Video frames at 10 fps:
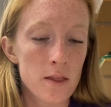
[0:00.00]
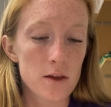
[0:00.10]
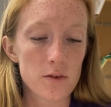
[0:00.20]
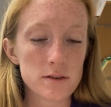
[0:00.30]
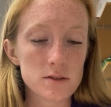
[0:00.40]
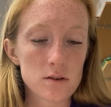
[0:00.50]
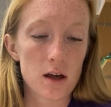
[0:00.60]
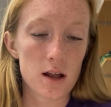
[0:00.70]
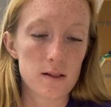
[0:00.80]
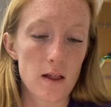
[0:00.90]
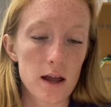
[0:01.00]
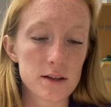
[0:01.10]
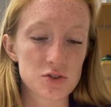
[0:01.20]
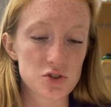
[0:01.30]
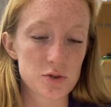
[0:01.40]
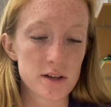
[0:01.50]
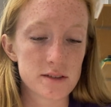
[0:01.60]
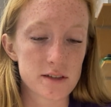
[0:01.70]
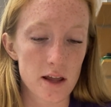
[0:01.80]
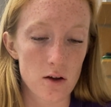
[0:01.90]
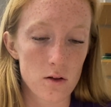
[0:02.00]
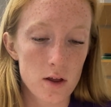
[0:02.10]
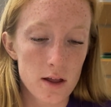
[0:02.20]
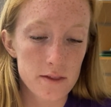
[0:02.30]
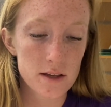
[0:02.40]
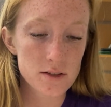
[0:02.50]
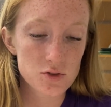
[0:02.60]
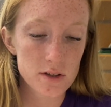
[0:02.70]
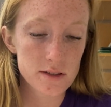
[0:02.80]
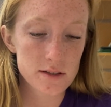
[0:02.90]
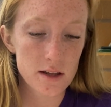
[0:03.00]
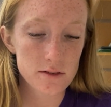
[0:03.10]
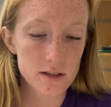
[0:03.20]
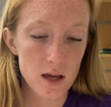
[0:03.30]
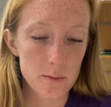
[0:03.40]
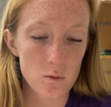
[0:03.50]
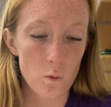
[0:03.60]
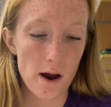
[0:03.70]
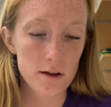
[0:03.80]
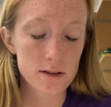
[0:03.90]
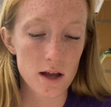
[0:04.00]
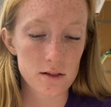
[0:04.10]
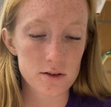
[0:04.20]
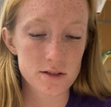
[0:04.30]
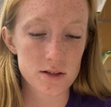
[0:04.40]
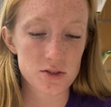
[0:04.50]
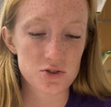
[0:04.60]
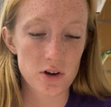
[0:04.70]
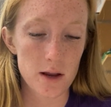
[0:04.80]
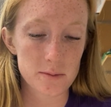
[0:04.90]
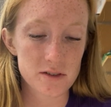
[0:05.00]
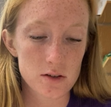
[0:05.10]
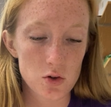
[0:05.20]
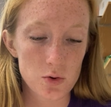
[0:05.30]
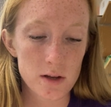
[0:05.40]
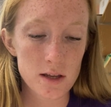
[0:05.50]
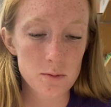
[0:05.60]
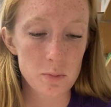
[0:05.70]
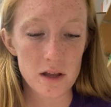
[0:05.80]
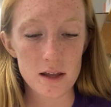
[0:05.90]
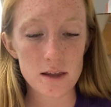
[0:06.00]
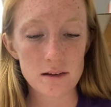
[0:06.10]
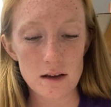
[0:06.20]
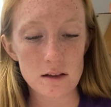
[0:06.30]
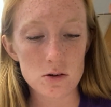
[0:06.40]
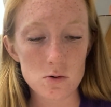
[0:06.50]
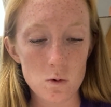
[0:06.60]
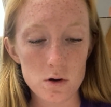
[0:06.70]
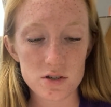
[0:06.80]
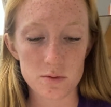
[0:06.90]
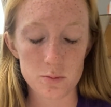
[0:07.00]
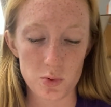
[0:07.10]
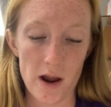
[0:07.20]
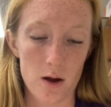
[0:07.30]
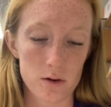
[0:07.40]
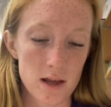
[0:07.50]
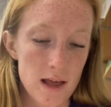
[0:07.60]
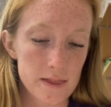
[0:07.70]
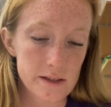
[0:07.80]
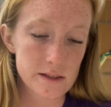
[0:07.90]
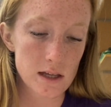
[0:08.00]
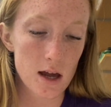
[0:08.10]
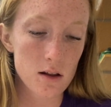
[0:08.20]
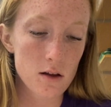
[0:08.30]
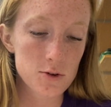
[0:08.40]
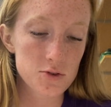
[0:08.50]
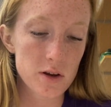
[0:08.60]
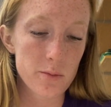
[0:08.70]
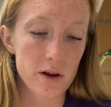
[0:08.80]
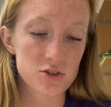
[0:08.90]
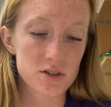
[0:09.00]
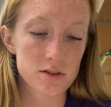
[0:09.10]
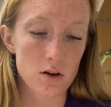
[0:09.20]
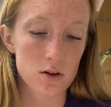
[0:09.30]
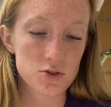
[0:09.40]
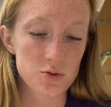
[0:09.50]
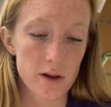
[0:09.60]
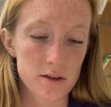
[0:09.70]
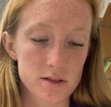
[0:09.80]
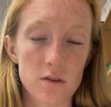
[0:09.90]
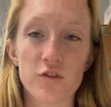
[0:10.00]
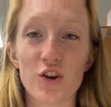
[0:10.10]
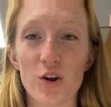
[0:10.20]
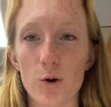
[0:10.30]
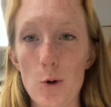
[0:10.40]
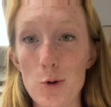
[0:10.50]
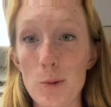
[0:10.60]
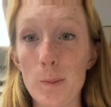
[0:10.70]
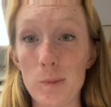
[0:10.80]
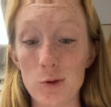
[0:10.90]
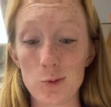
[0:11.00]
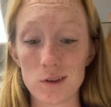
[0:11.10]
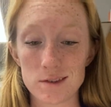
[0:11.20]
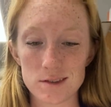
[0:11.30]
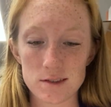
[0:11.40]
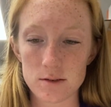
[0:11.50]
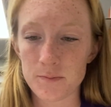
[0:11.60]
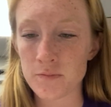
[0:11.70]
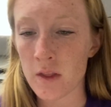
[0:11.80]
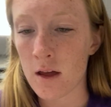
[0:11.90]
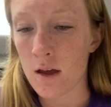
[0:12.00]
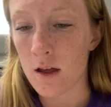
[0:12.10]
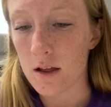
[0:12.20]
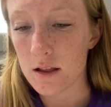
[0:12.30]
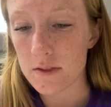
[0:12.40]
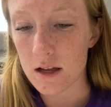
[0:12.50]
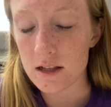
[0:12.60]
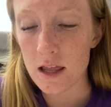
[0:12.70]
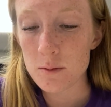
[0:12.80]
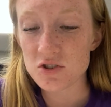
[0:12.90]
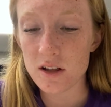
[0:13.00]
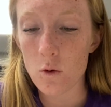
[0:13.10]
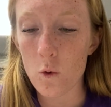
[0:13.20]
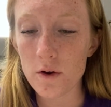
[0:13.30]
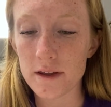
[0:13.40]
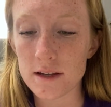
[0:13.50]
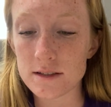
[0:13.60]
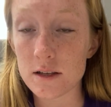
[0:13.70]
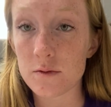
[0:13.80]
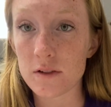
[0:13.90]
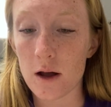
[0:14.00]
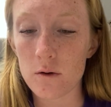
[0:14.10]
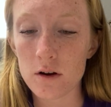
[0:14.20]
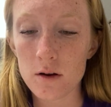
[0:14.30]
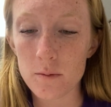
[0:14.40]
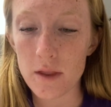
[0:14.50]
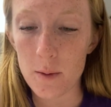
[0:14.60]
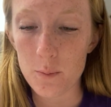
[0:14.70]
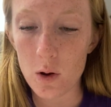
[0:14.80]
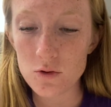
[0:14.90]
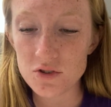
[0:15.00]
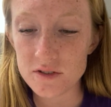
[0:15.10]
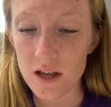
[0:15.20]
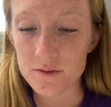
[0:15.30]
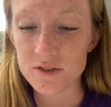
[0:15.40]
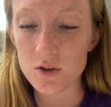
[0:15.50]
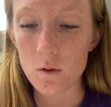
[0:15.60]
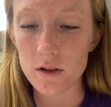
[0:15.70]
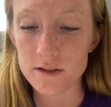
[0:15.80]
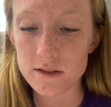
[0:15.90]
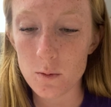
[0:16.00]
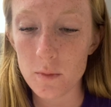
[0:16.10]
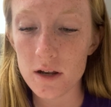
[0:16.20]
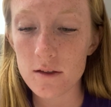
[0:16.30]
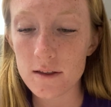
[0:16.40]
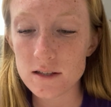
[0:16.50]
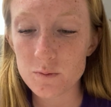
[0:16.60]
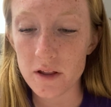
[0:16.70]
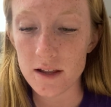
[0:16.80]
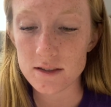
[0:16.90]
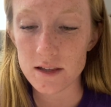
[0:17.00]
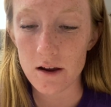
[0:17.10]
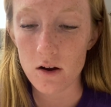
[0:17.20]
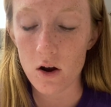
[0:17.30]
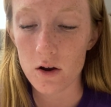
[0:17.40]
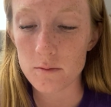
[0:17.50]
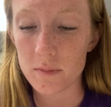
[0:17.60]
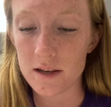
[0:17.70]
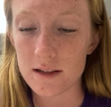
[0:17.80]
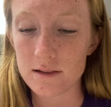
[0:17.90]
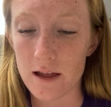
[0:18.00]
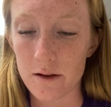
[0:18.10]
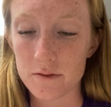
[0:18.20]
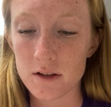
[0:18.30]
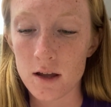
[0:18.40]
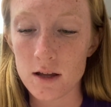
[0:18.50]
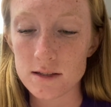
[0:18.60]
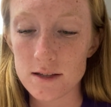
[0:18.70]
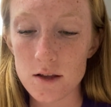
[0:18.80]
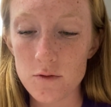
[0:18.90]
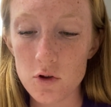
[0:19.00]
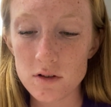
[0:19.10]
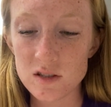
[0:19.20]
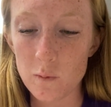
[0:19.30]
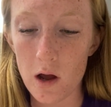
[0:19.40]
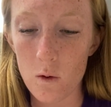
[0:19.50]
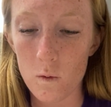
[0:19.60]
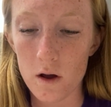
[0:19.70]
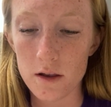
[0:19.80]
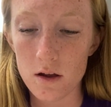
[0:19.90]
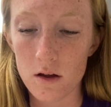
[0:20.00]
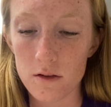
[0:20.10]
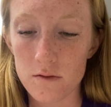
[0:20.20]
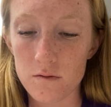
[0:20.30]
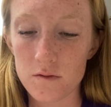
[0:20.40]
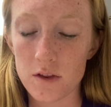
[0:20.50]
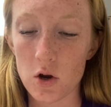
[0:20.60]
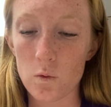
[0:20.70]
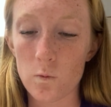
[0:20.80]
They've also got a Lygus tree sail. These tree snails come in wild colors and stripes: green, pink, yellow, orange, and brown. They slide along tree branches on trails of their own mucus. The clamshell orchid is a flower that poachers have stolen, so many of these plants there aren't many left. See if you can spot one on their